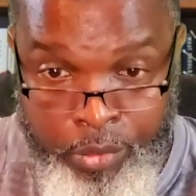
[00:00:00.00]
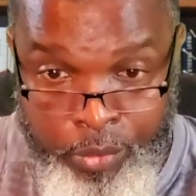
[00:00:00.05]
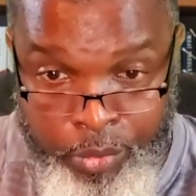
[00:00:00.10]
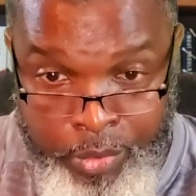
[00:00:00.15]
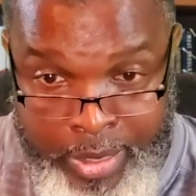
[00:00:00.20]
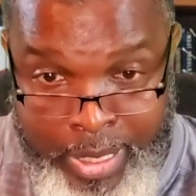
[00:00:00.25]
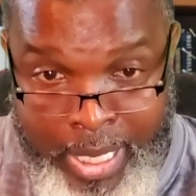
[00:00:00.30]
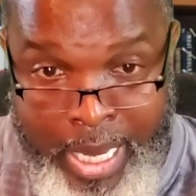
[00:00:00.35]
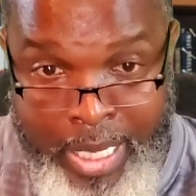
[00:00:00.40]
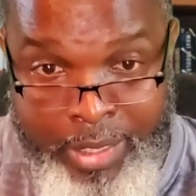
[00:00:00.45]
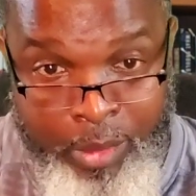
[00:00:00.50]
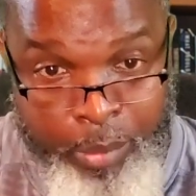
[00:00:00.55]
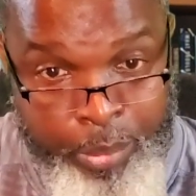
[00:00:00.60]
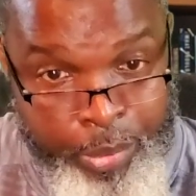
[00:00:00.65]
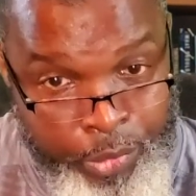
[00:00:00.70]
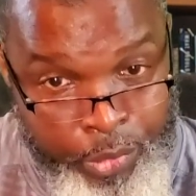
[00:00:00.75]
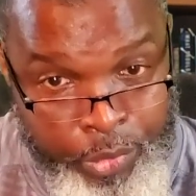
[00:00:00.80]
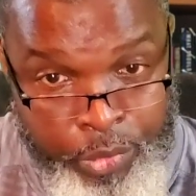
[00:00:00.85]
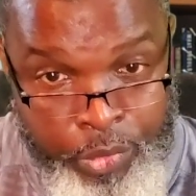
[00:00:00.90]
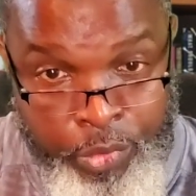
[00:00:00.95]
we got to
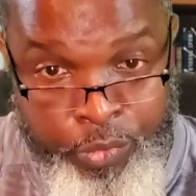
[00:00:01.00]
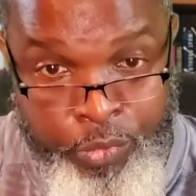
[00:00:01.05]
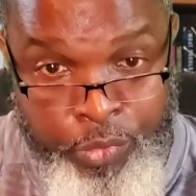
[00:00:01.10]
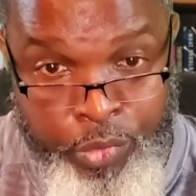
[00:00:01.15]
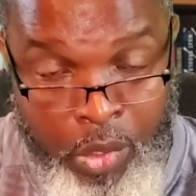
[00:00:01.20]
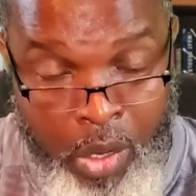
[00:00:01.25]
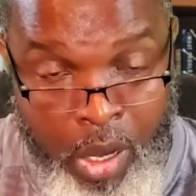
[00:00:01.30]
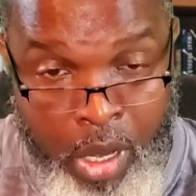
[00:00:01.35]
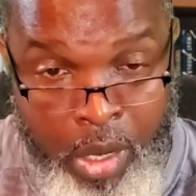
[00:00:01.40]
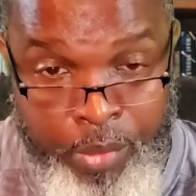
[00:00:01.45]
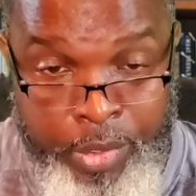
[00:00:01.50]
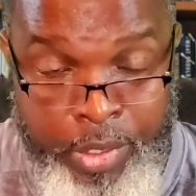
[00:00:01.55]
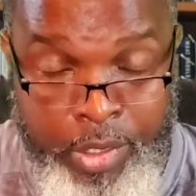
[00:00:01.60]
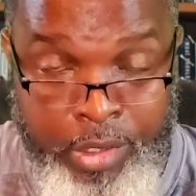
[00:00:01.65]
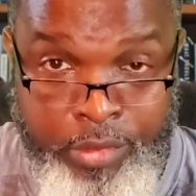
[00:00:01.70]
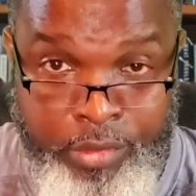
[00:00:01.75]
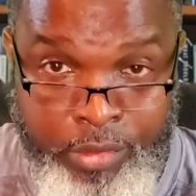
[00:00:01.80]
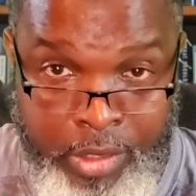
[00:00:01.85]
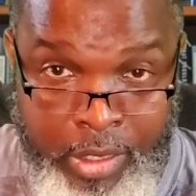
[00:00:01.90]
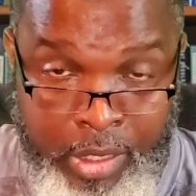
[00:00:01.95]
prove. You
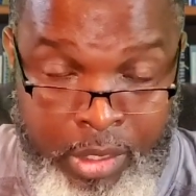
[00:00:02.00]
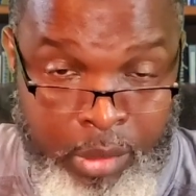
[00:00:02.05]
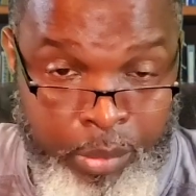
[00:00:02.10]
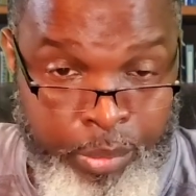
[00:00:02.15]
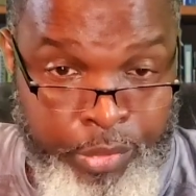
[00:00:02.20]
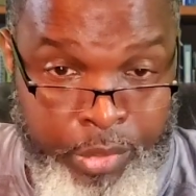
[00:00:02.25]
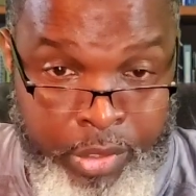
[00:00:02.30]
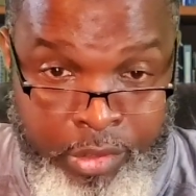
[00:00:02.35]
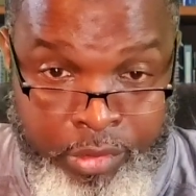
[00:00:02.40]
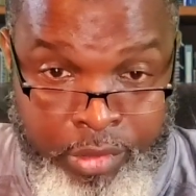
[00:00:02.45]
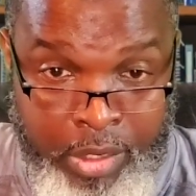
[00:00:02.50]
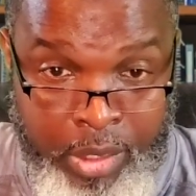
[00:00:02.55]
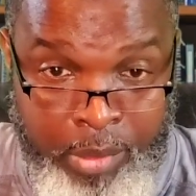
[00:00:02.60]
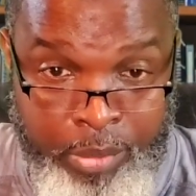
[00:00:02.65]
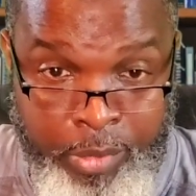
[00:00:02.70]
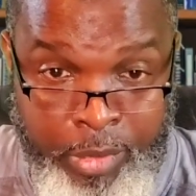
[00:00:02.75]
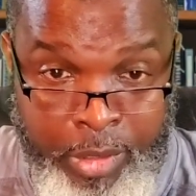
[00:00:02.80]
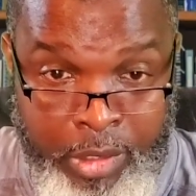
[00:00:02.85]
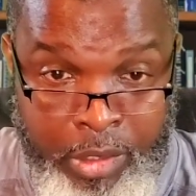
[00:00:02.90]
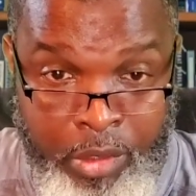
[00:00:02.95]
already seen the precepts
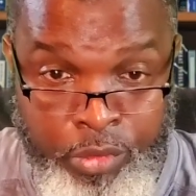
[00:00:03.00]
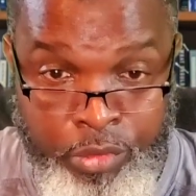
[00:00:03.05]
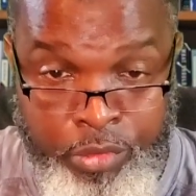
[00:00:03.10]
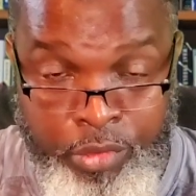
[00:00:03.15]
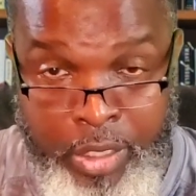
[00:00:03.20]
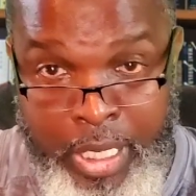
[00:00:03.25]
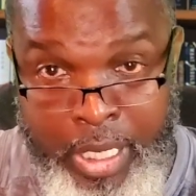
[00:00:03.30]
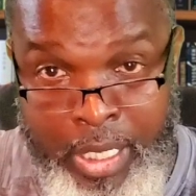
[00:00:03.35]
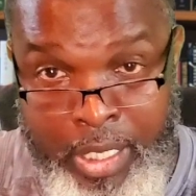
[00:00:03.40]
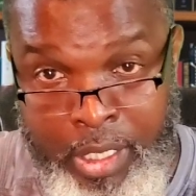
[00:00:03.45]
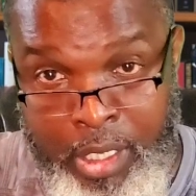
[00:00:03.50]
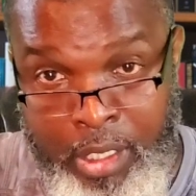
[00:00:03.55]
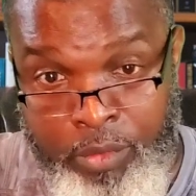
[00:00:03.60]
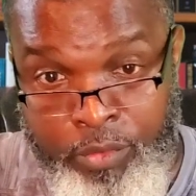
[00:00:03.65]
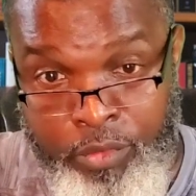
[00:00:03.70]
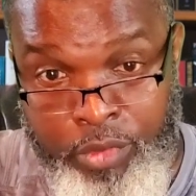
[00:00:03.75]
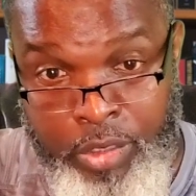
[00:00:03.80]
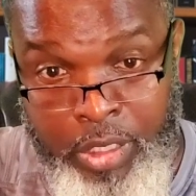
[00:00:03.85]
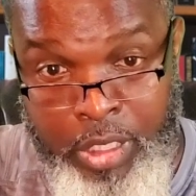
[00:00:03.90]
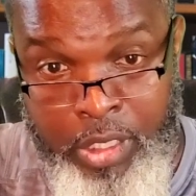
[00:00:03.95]
below saying
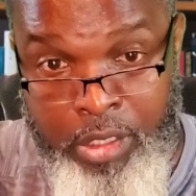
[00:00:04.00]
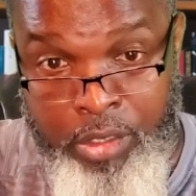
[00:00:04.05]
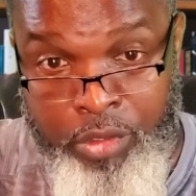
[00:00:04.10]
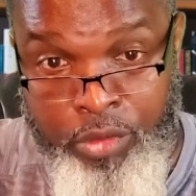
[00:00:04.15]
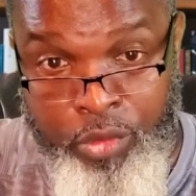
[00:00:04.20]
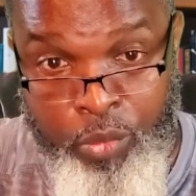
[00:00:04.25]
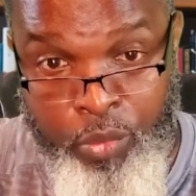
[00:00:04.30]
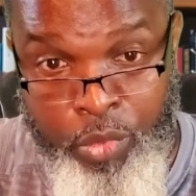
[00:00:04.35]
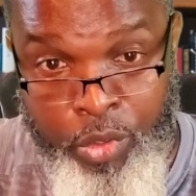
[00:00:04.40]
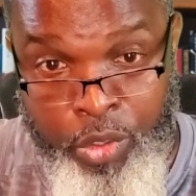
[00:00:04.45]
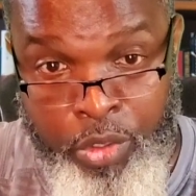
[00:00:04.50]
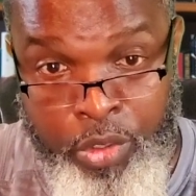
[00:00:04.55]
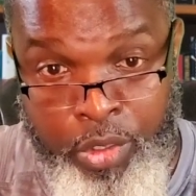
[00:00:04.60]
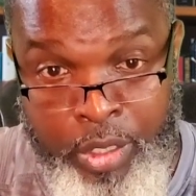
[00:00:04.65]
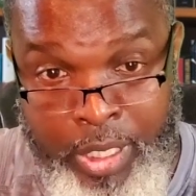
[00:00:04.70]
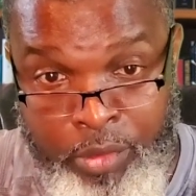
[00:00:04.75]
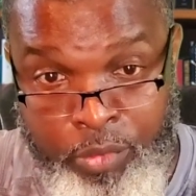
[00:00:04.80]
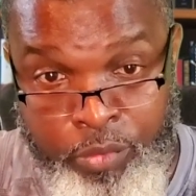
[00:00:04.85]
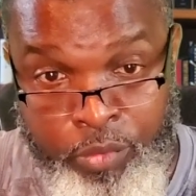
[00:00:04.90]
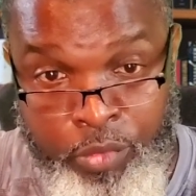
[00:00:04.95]
that seed is the word.
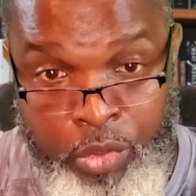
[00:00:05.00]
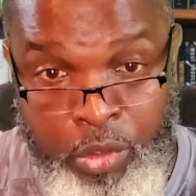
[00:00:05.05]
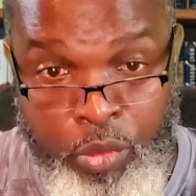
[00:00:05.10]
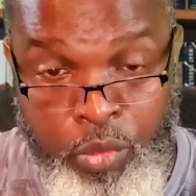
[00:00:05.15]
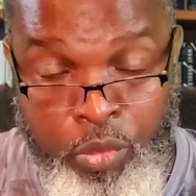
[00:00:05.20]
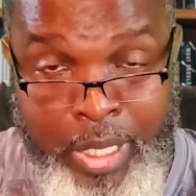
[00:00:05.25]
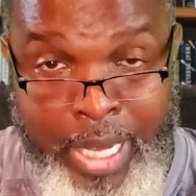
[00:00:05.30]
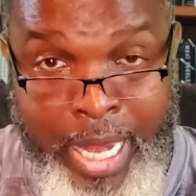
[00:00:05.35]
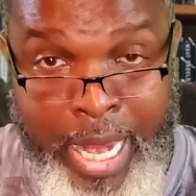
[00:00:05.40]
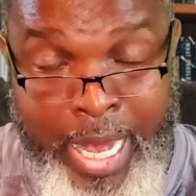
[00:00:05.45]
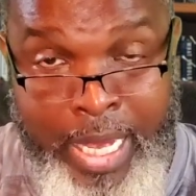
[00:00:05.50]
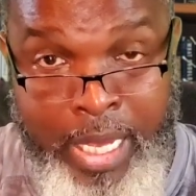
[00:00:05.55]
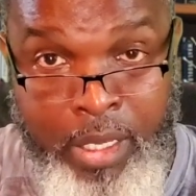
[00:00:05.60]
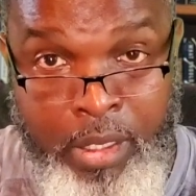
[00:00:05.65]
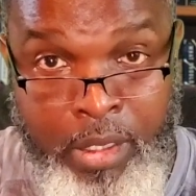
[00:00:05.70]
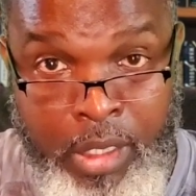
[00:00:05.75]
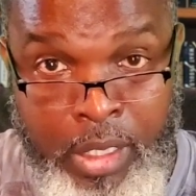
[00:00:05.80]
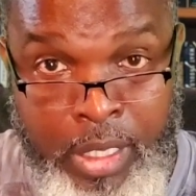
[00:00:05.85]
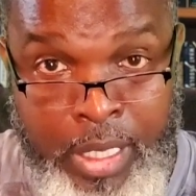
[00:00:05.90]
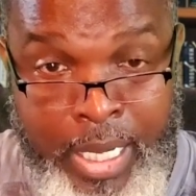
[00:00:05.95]
That's Luke 8
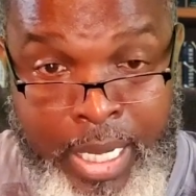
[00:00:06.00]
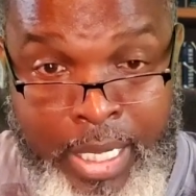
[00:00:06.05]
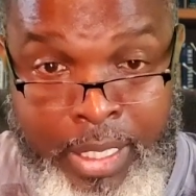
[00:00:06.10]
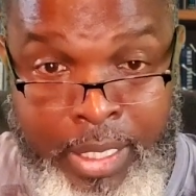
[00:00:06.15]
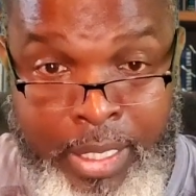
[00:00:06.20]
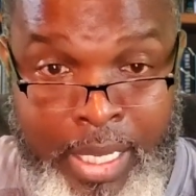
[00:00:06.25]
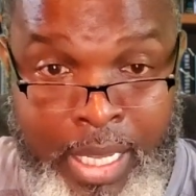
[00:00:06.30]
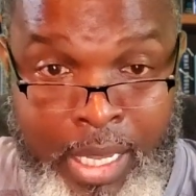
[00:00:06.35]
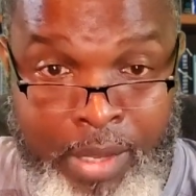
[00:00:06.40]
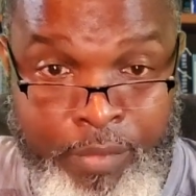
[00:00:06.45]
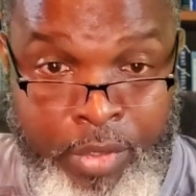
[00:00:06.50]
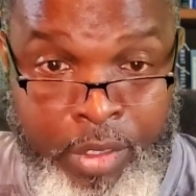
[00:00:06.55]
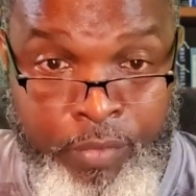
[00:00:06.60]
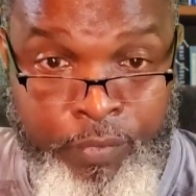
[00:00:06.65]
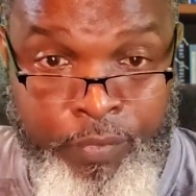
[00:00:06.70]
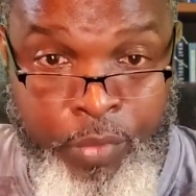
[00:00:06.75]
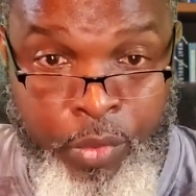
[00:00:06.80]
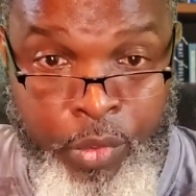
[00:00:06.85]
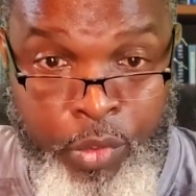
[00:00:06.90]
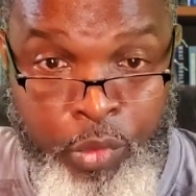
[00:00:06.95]
and 11 and
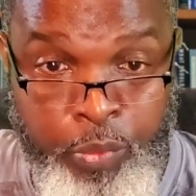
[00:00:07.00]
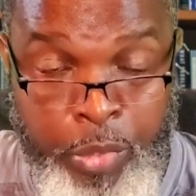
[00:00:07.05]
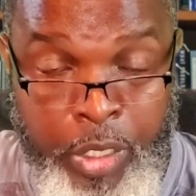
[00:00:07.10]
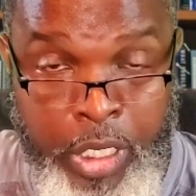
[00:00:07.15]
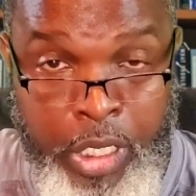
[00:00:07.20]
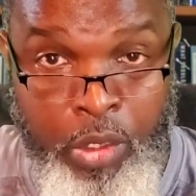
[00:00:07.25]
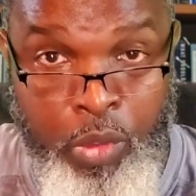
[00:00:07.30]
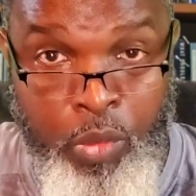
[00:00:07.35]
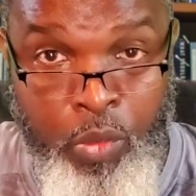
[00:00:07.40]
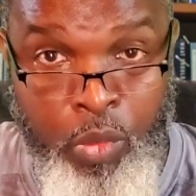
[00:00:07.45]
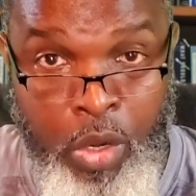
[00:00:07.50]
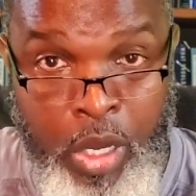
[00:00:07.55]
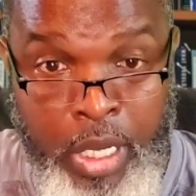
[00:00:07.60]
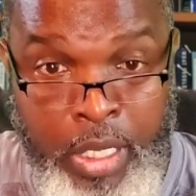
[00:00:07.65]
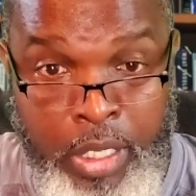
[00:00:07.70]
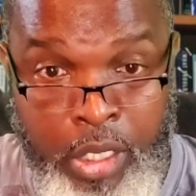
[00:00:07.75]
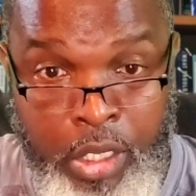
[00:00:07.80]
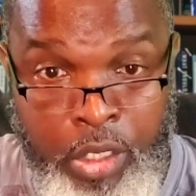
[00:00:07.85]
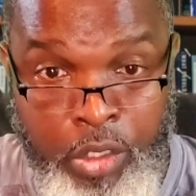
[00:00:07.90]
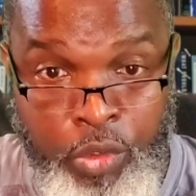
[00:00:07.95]
1 Peter
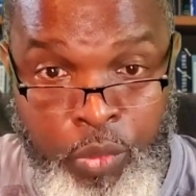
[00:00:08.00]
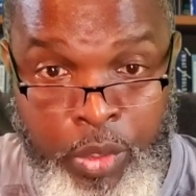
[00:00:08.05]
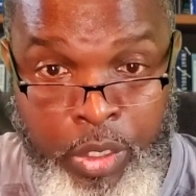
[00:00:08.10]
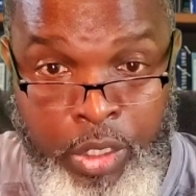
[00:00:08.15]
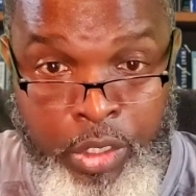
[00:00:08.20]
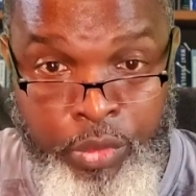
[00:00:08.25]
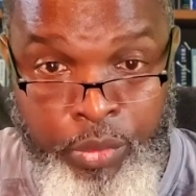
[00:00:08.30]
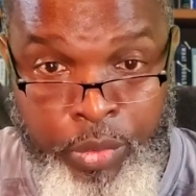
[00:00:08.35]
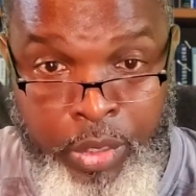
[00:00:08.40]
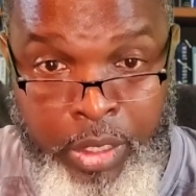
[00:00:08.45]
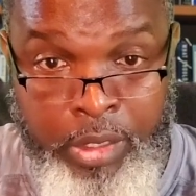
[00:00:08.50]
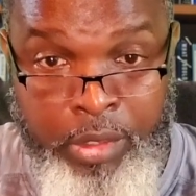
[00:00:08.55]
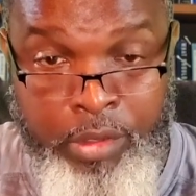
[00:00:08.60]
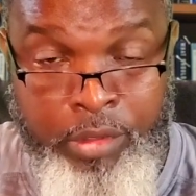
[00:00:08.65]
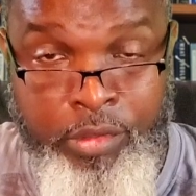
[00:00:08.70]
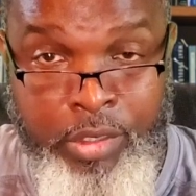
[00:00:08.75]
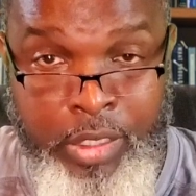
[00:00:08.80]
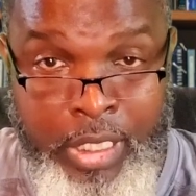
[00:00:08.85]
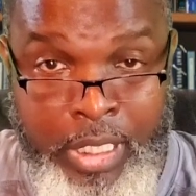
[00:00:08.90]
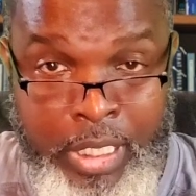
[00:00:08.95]
1:23. The
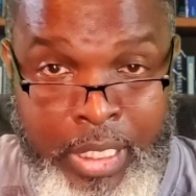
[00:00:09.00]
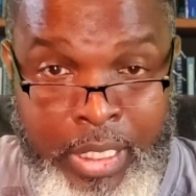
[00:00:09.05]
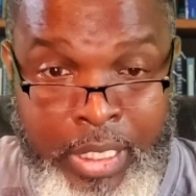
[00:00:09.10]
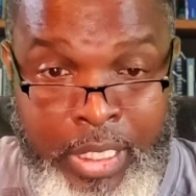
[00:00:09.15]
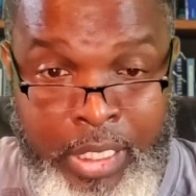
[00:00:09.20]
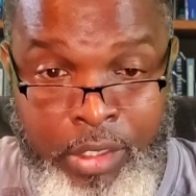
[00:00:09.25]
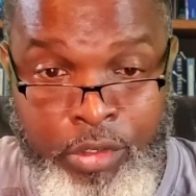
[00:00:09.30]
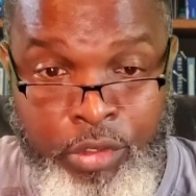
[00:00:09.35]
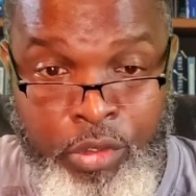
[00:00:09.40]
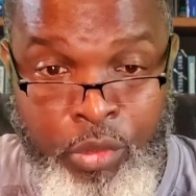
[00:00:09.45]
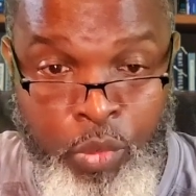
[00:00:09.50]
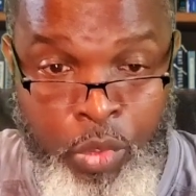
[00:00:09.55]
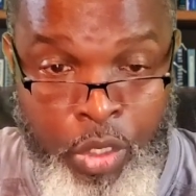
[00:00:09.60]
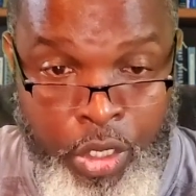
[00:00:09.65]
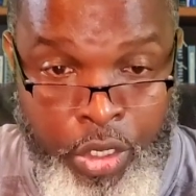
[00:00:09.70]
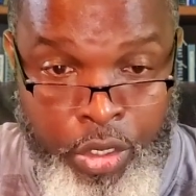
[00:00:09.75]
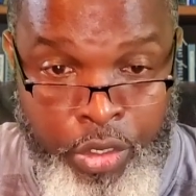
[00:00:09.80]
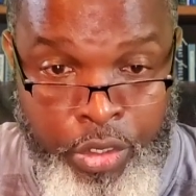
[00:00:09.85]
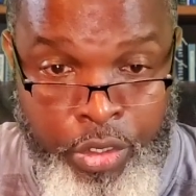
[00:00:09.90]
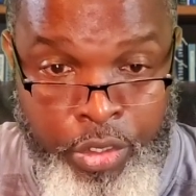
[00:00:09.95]
seed is the
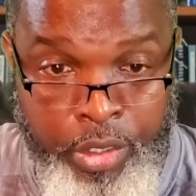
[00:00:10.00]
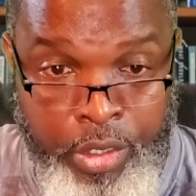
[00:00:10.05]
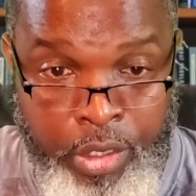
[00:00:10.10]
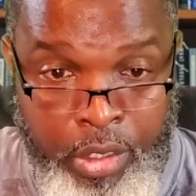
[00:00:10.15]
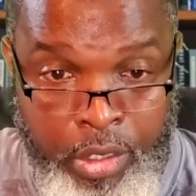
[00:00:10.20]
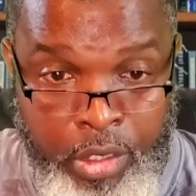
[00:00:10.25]
word.